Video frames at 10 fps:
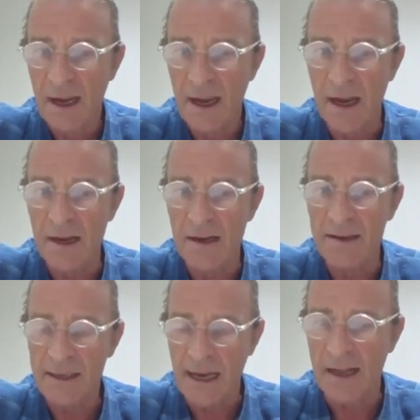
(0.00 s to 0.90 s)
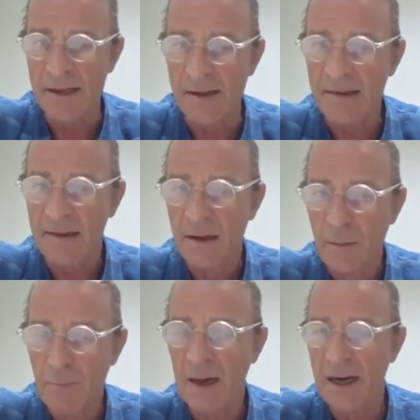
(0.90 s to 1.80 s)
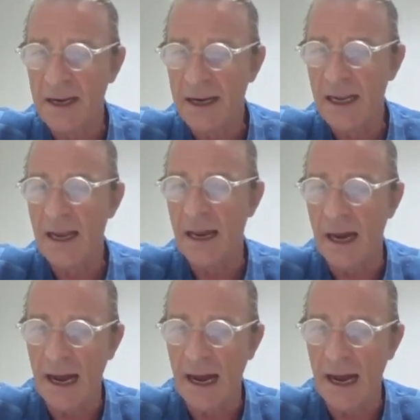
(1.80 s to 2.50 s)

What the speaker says: in tons per year.